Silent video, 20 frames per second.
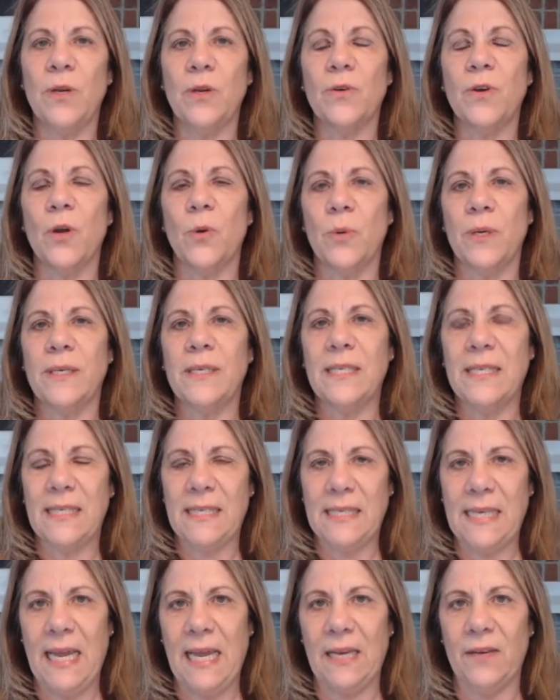and what you're going
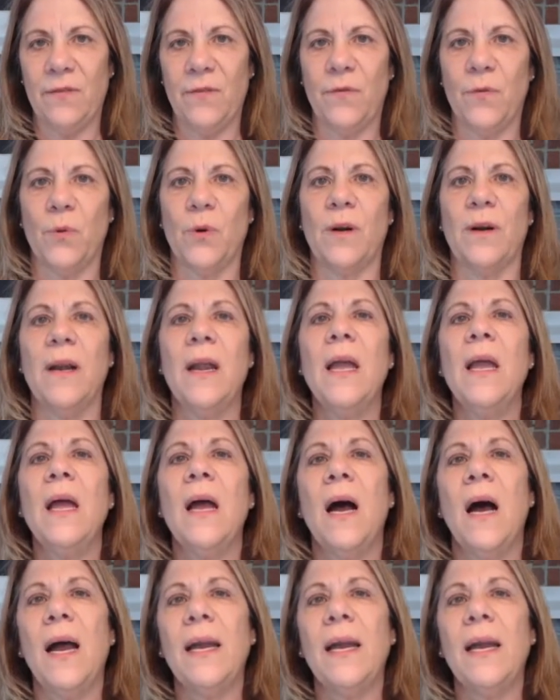to stand for.